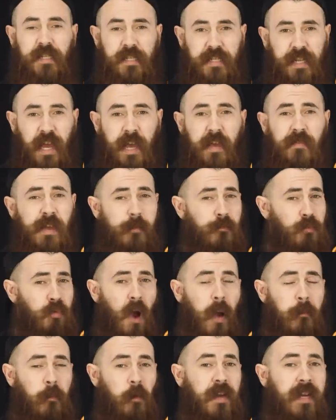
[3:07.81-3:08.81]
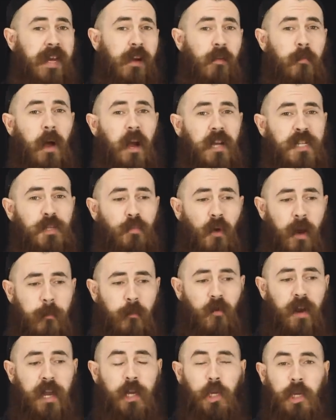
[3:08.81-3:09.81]
to say that proper gearbox
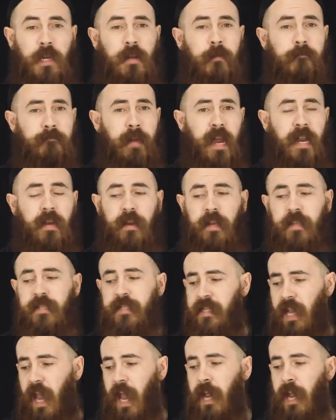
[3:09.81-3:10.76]
preparation, maintenance,